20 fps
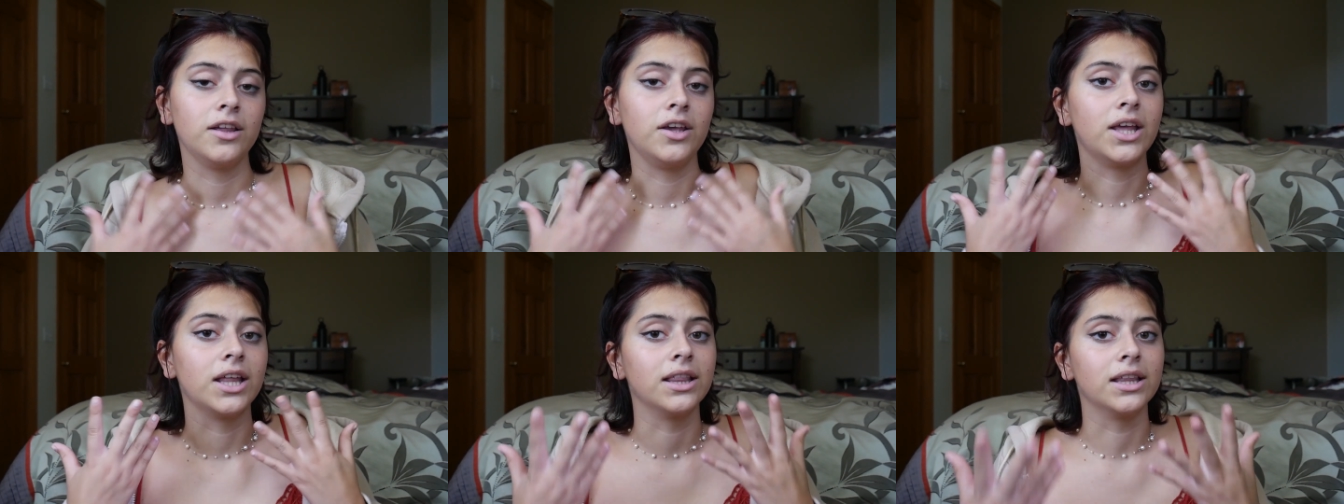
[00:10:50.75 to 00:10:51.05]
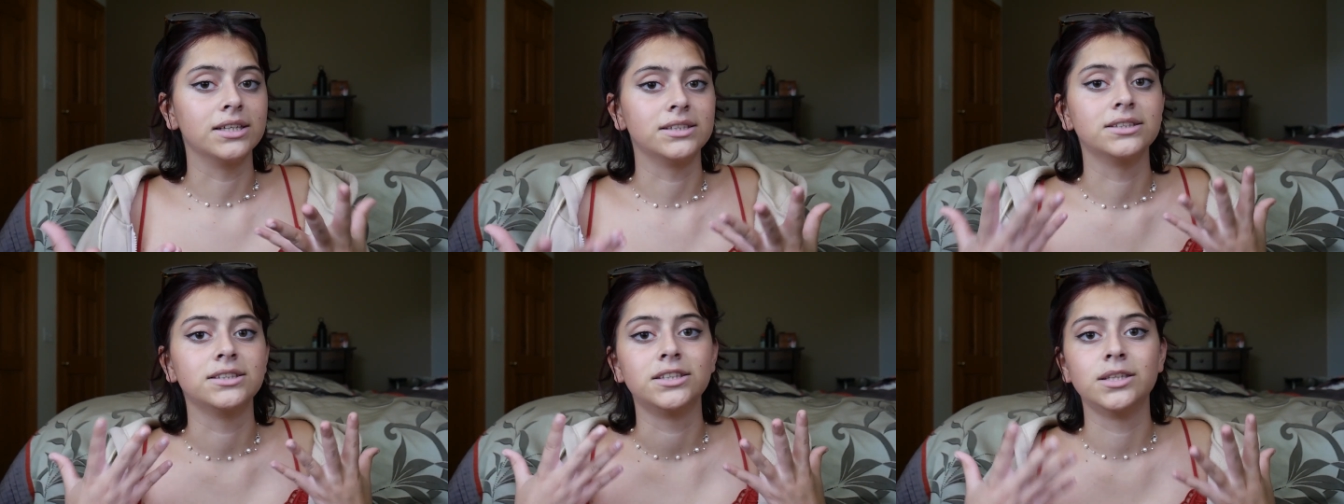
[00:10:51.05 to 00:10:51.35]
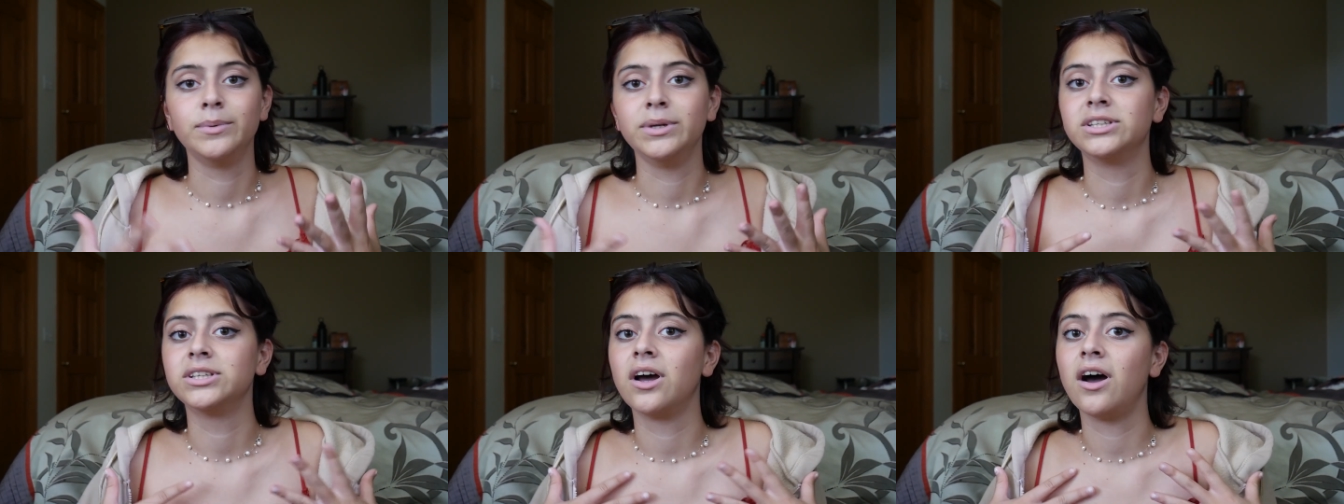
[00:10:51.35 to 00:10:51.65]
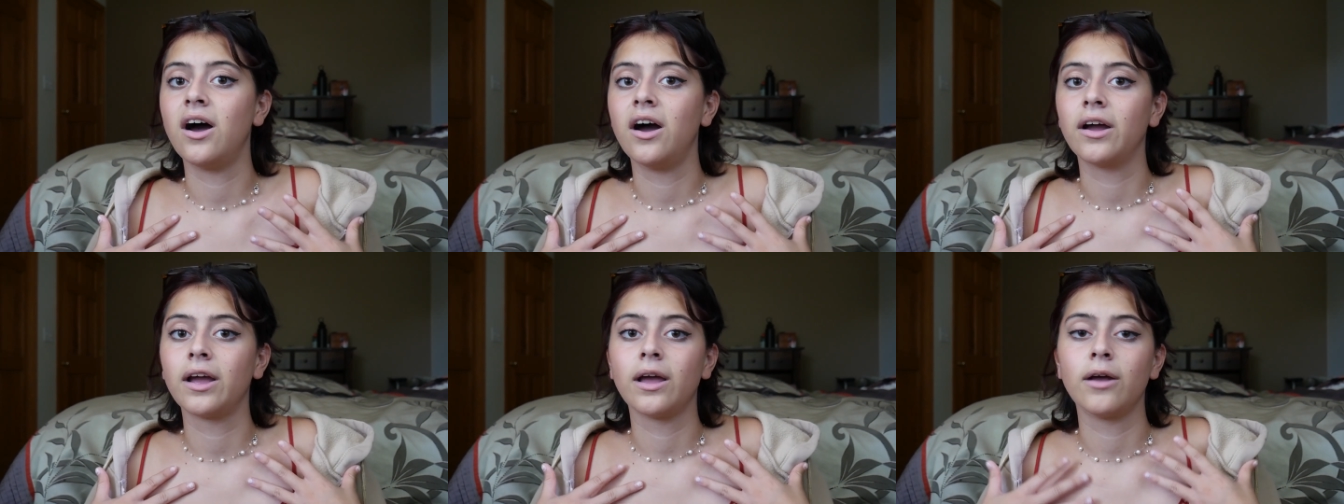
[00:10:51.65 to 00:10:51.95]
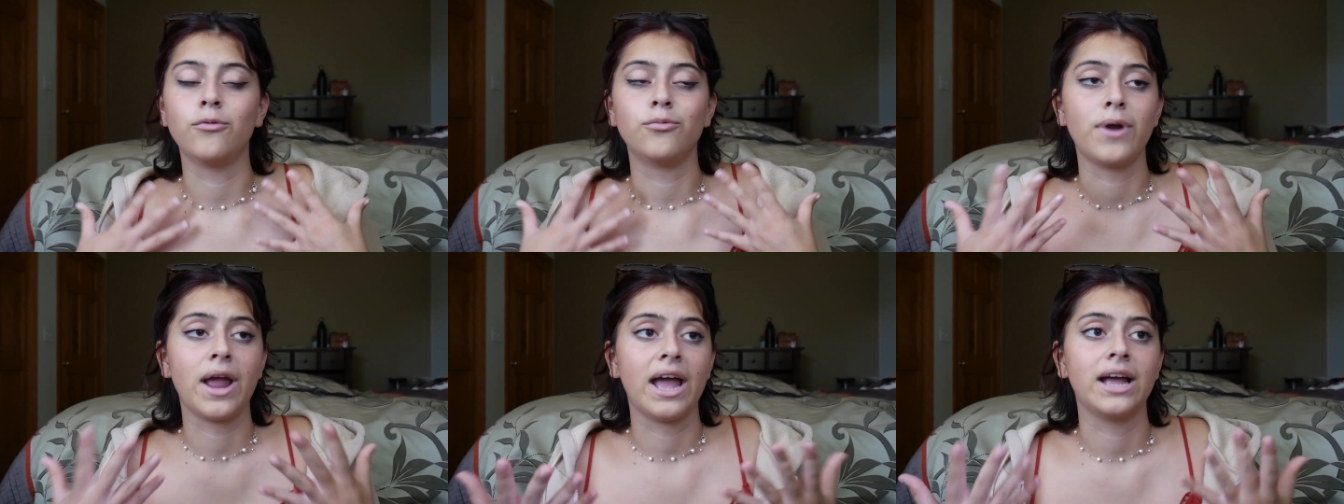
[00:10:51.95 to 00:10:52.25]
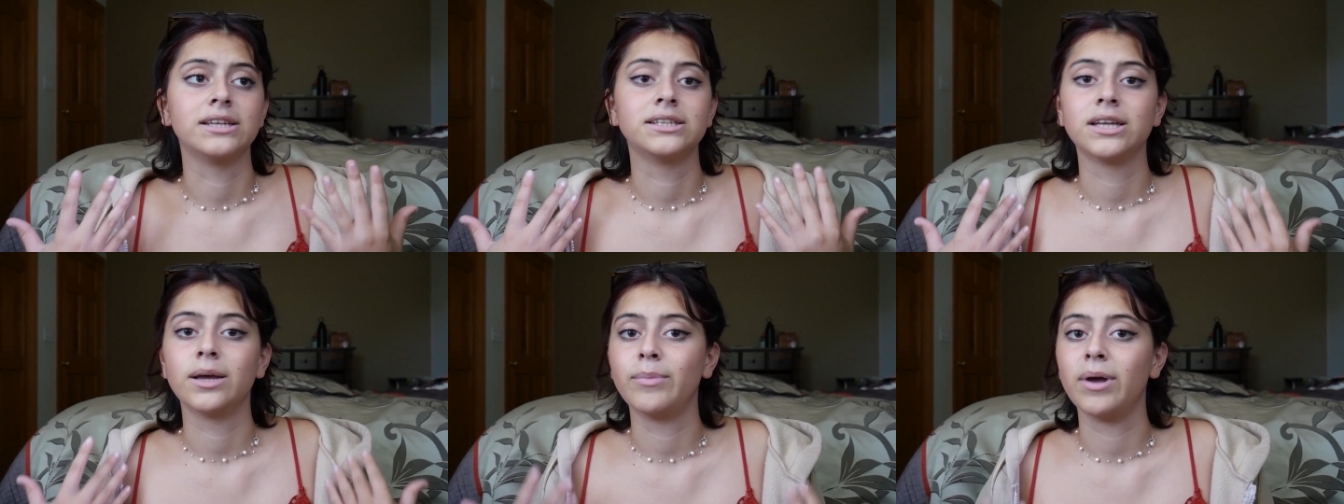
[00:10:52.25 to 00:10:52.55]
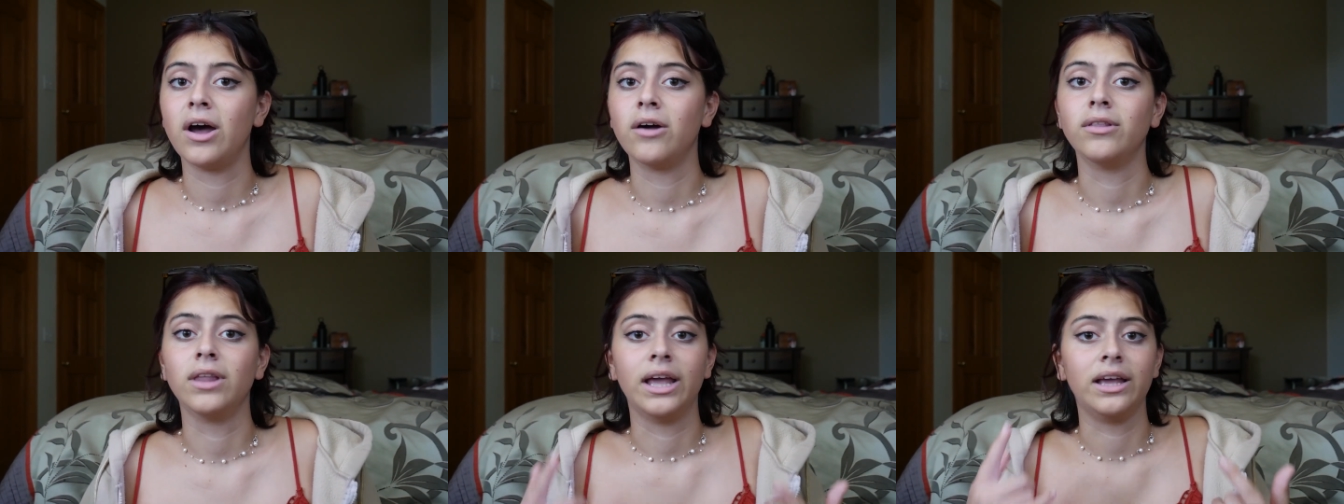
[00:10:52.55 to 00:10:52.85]
You can listen to me talk, rant
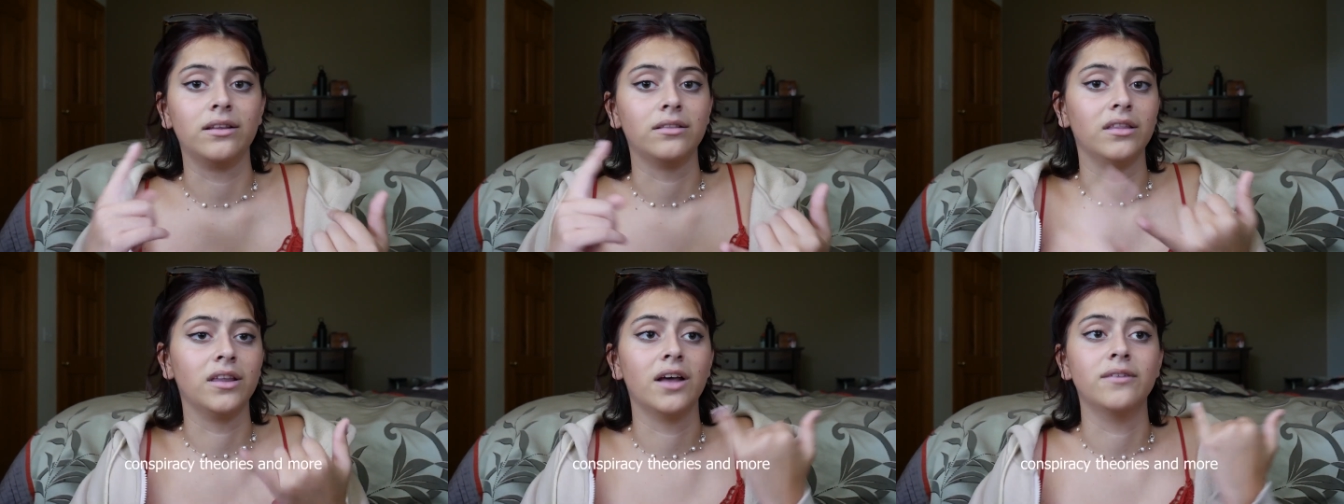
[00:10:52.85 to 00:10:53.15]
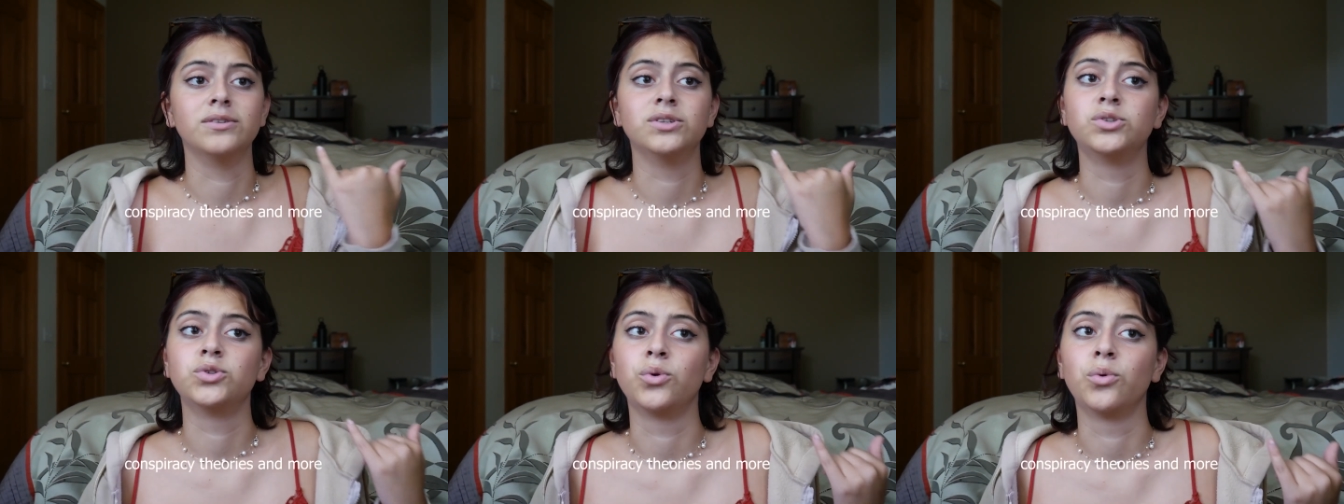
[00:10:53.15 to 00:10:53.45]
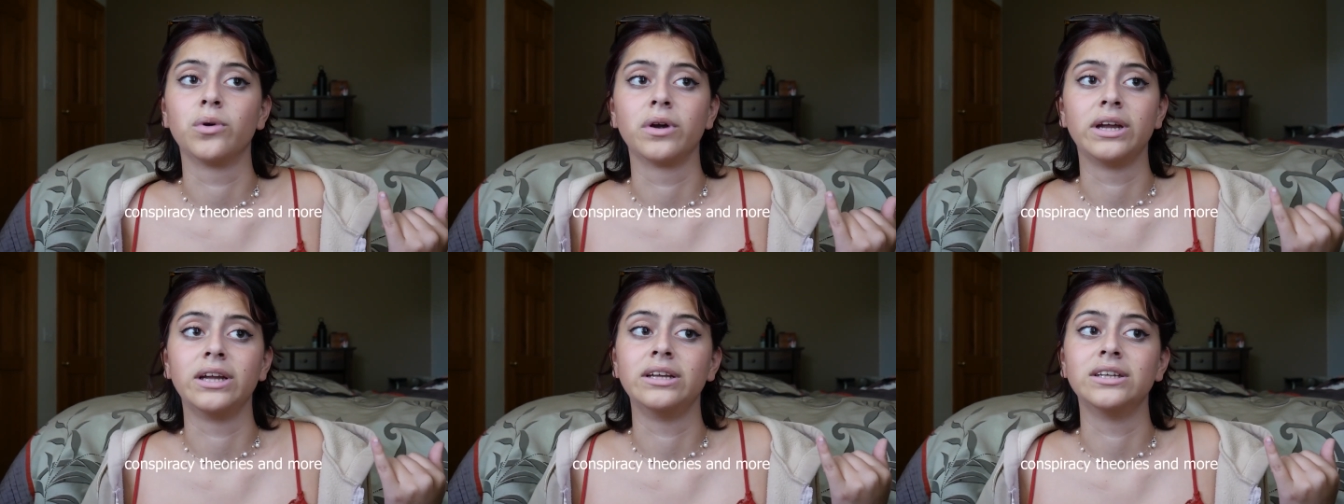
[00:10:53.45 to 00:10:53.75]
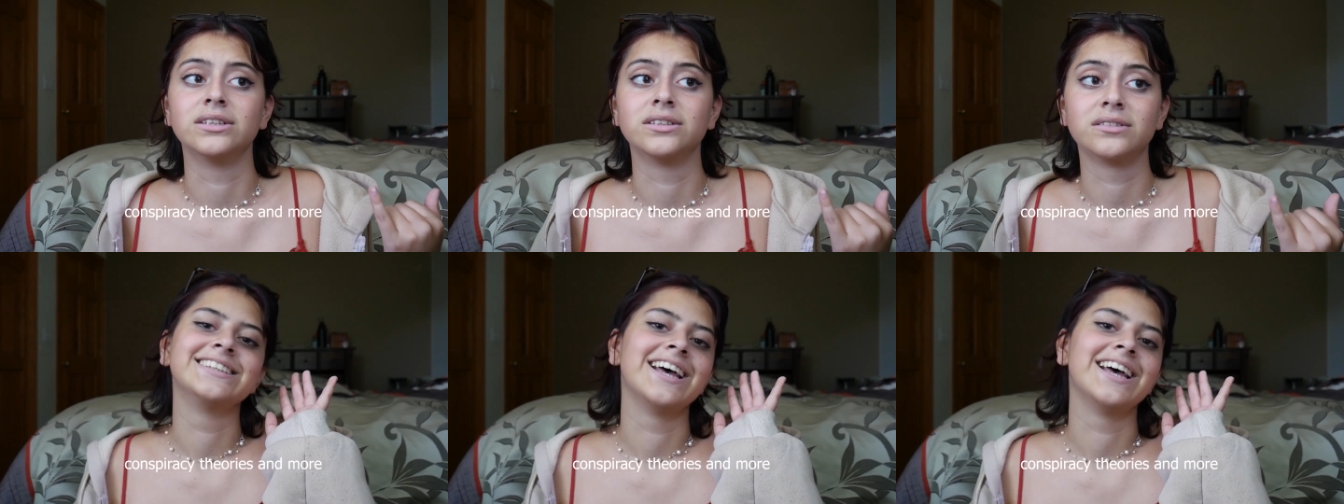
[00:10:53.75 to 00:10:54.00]
about like love stories.